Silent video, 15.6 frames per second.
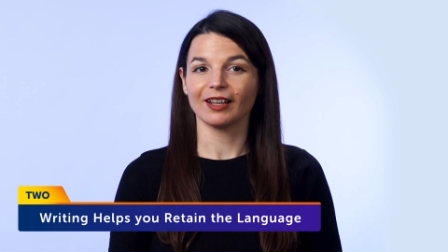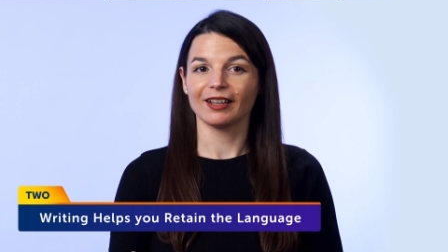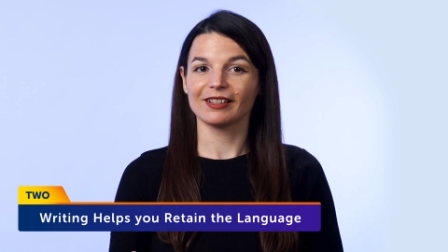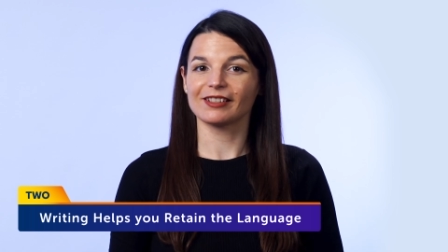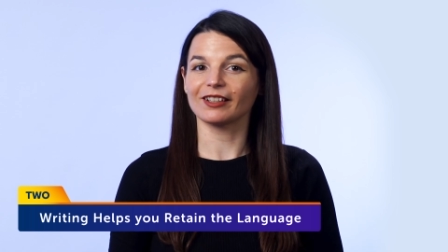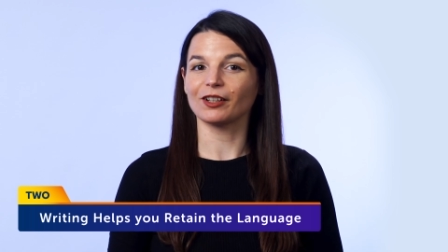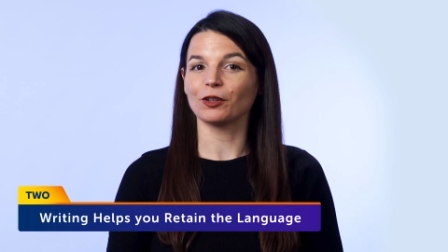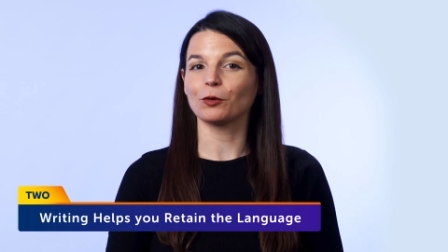
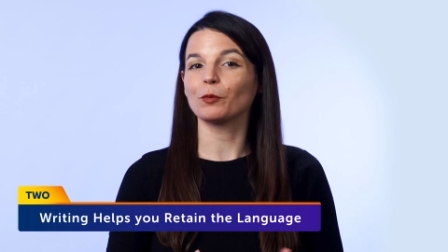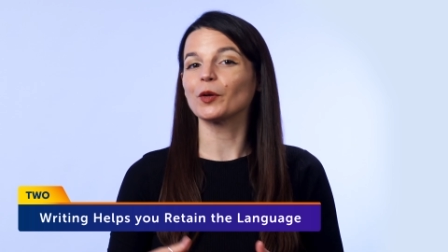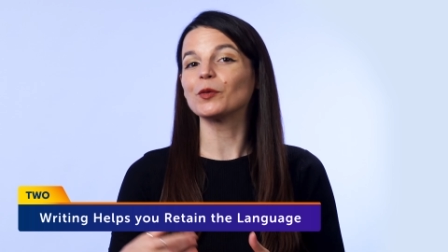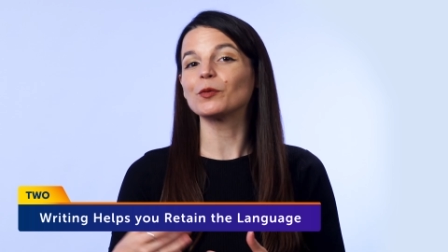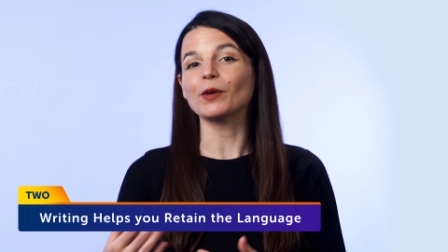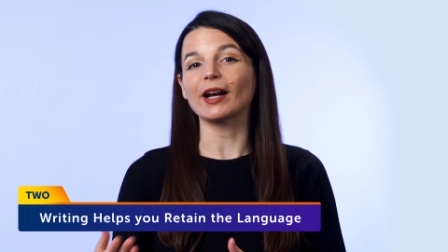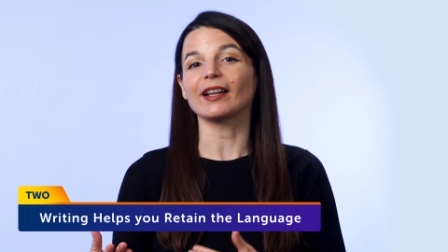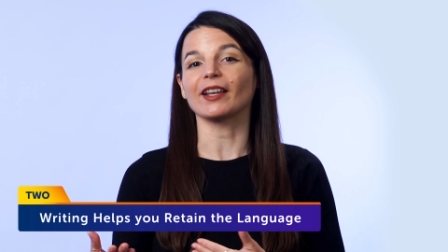So
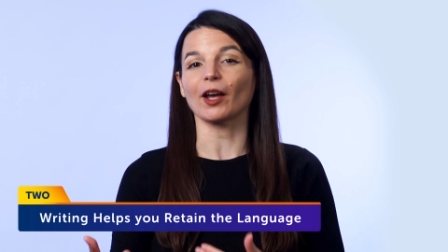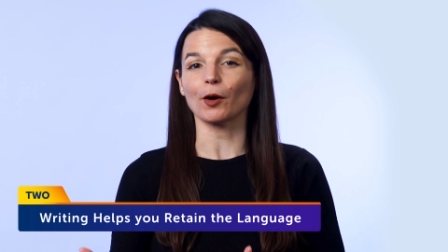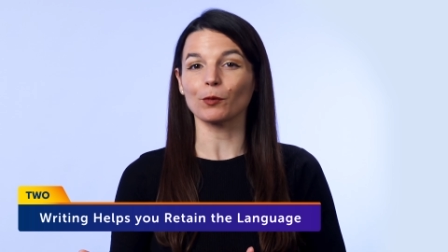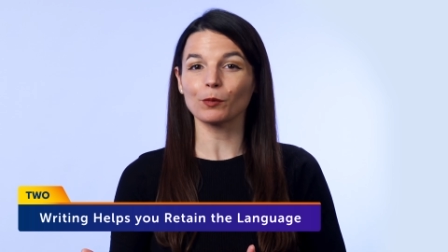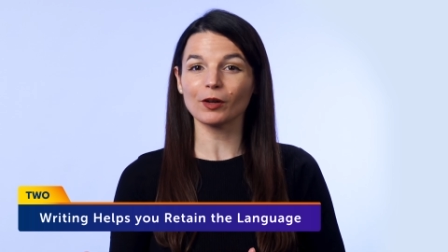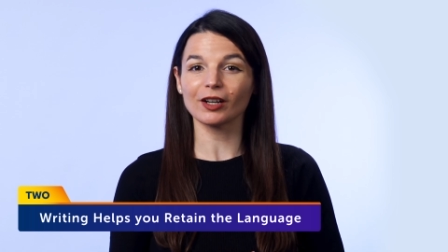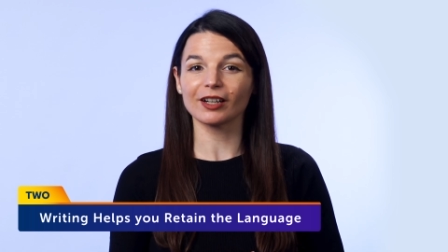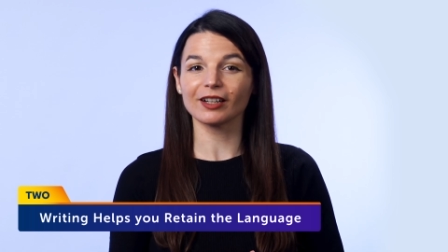when writing out
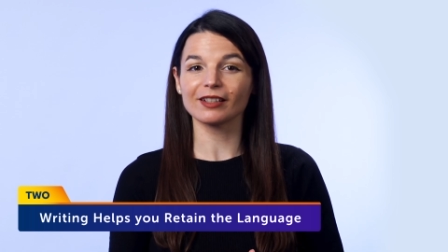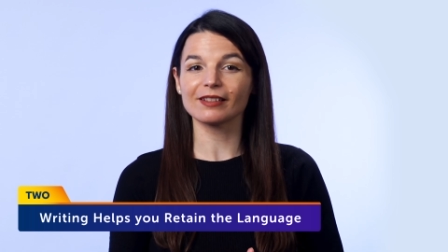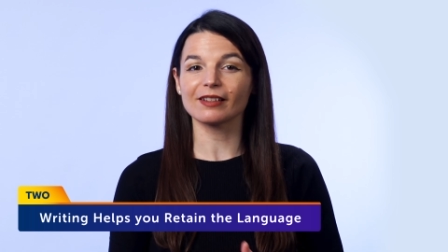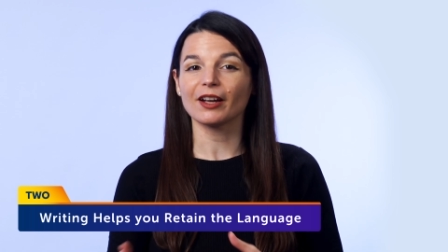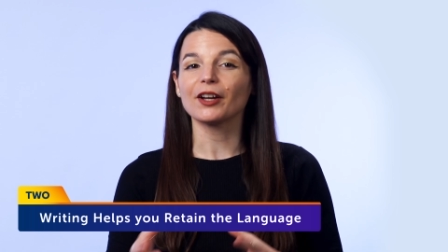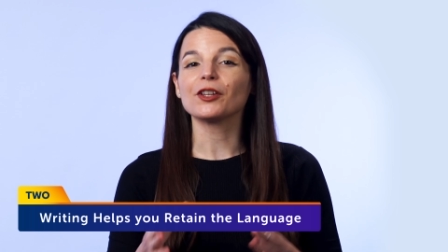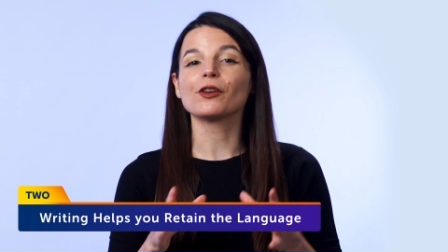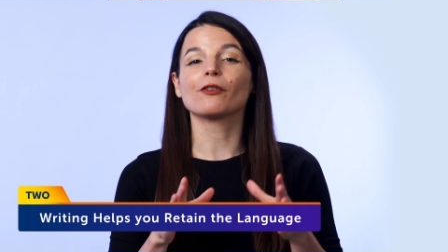words,
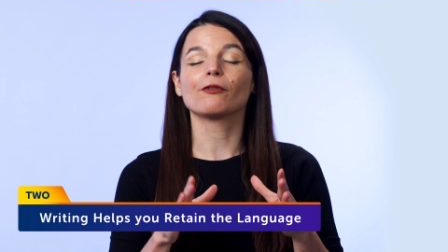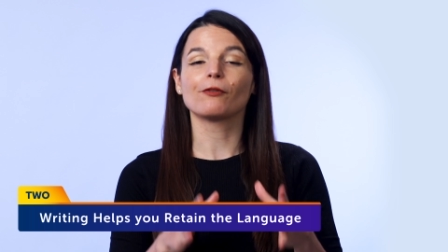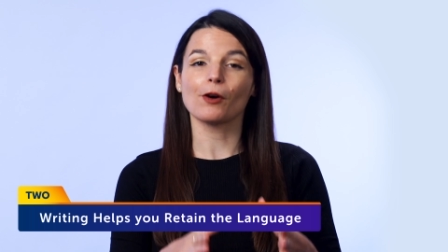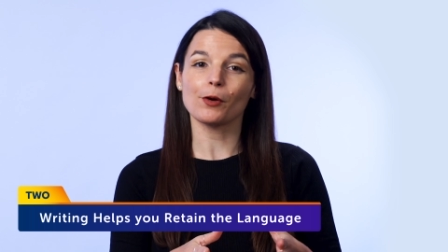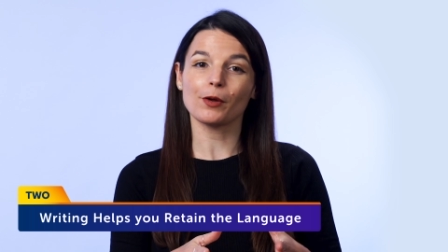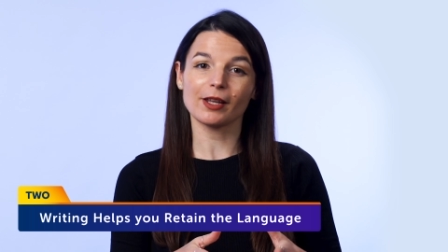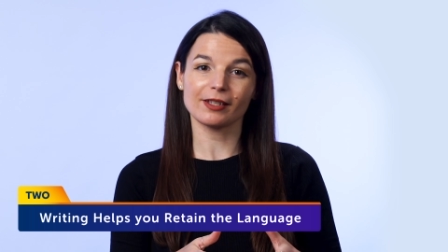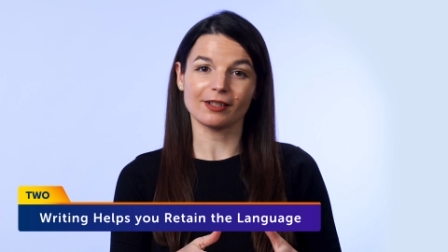you're
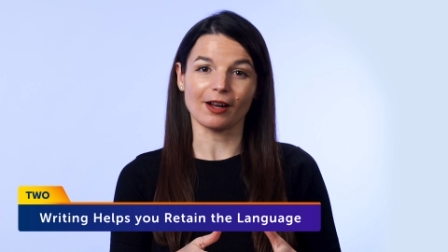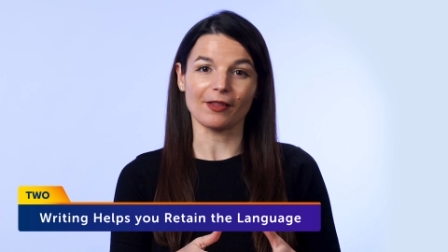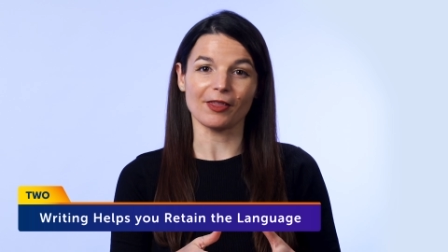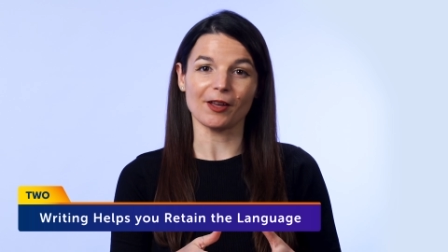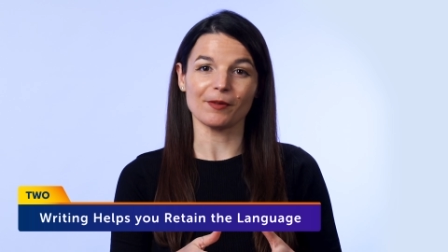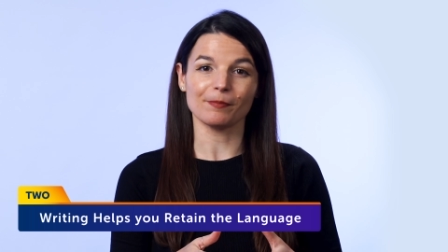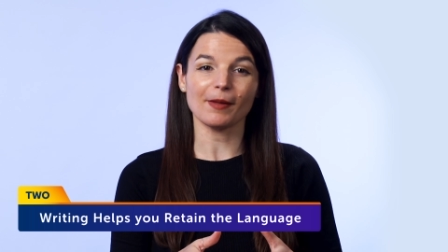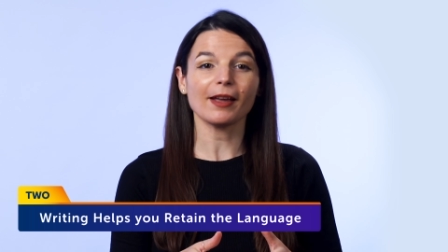focused on
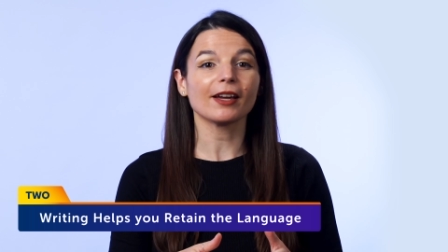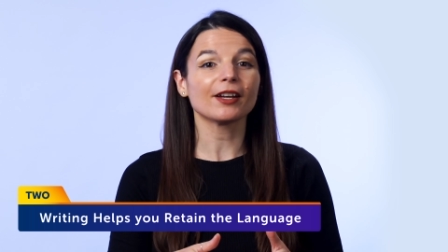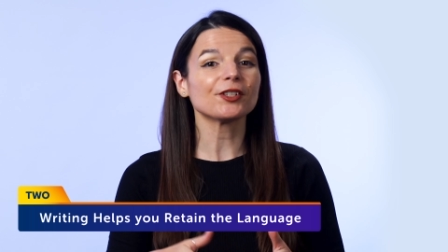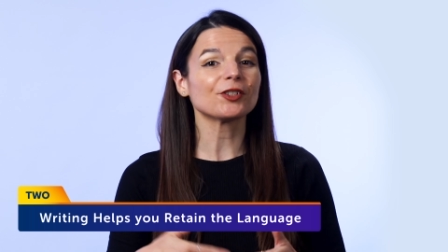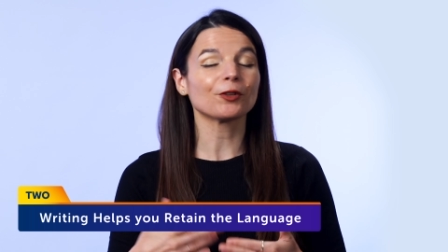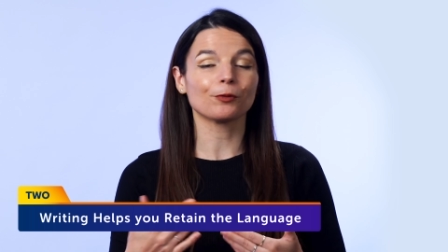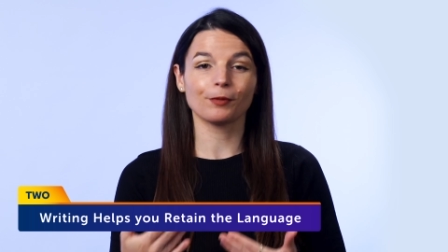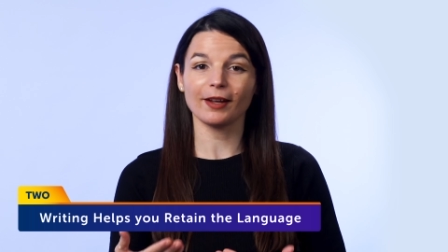them, and
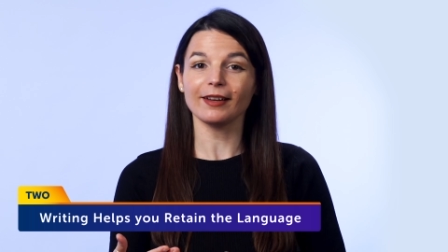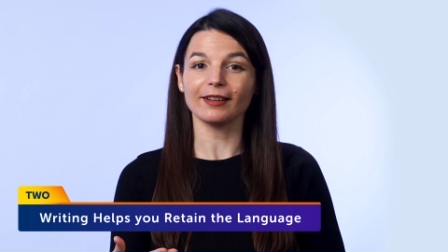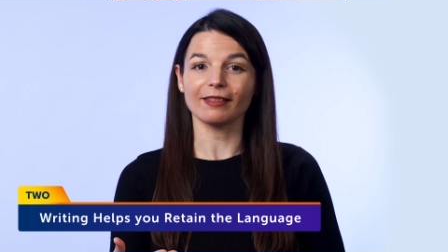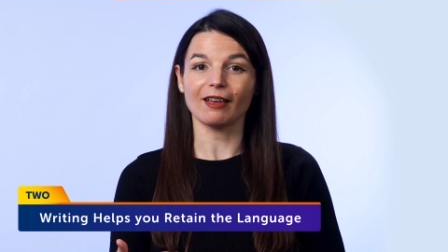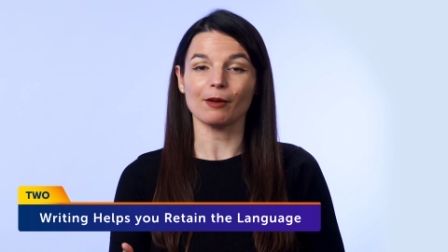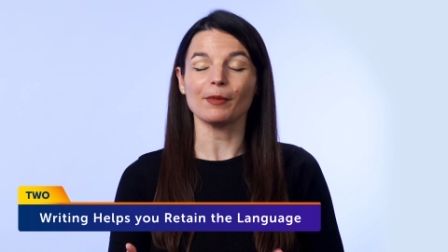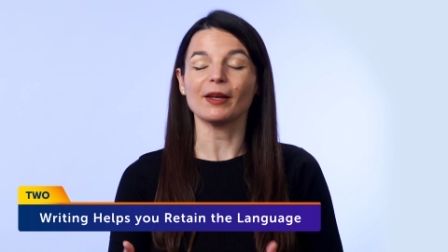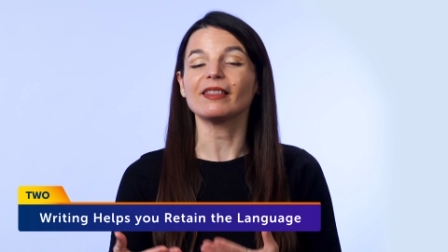you're reading
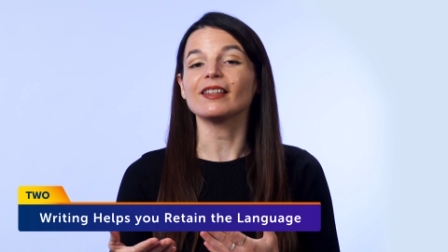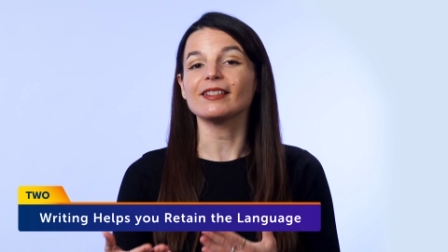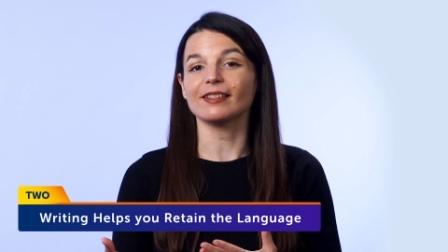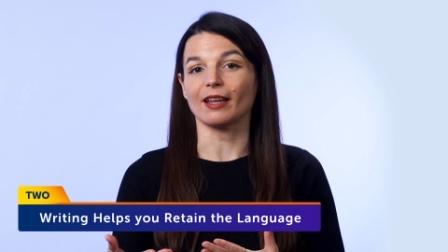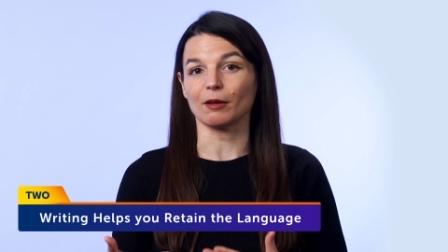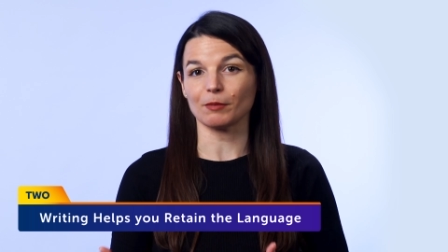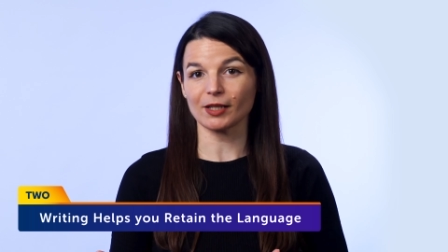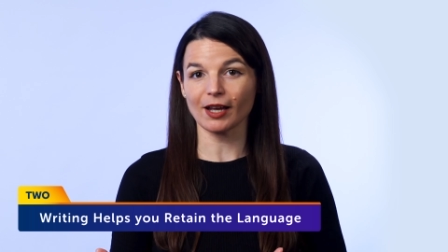them at the
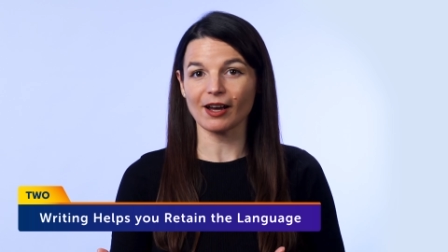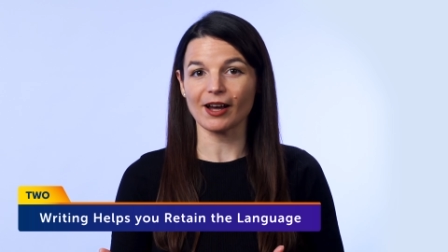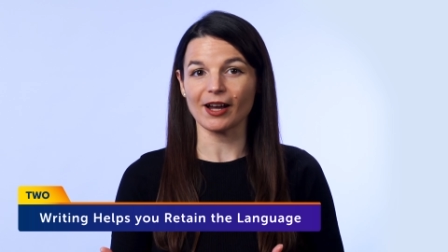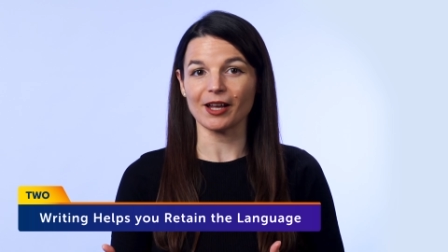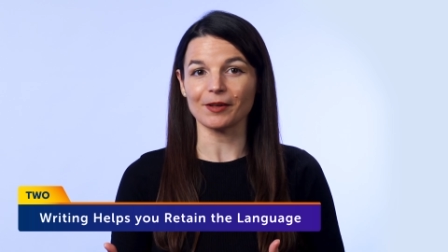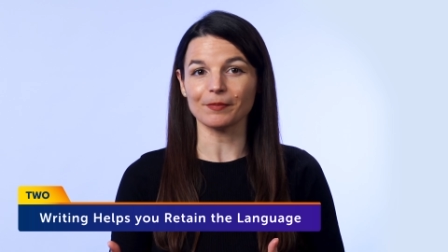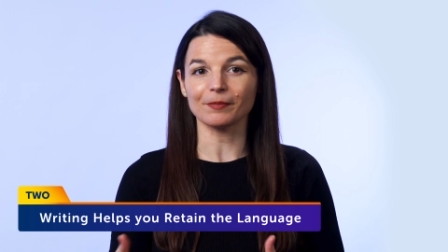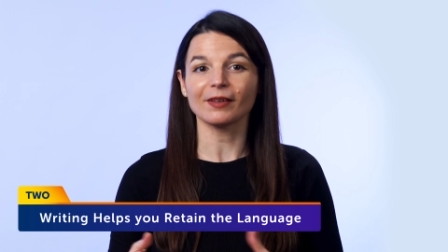same
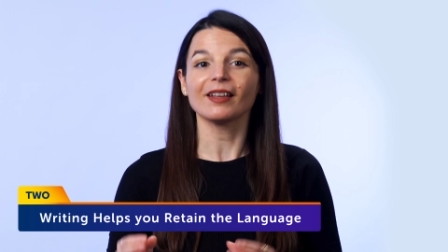time.